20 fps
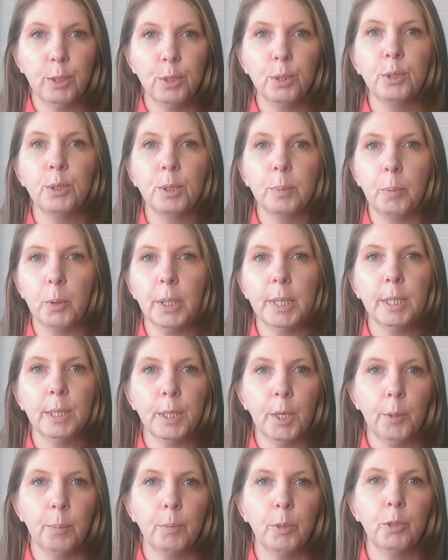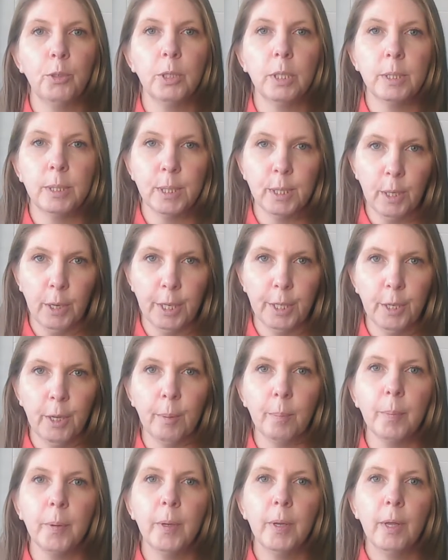As soon as the booking's open, you can sign
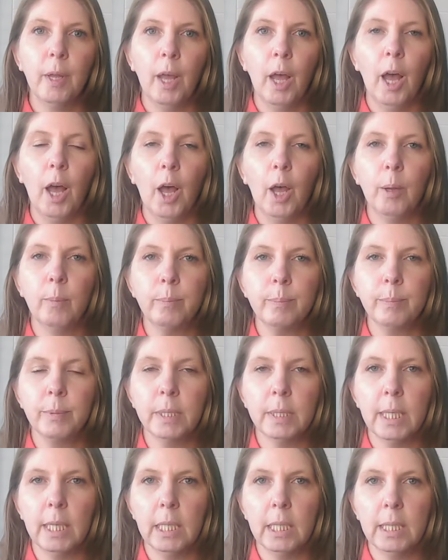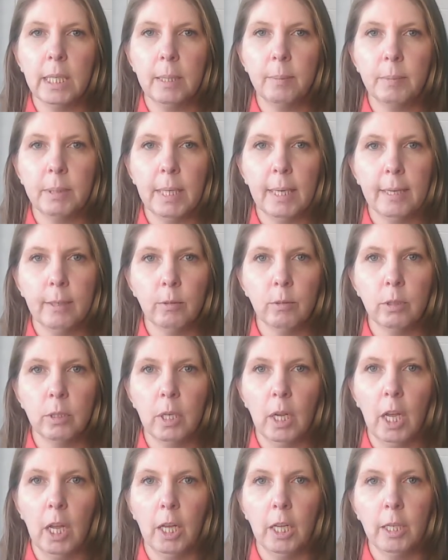up to get your name down,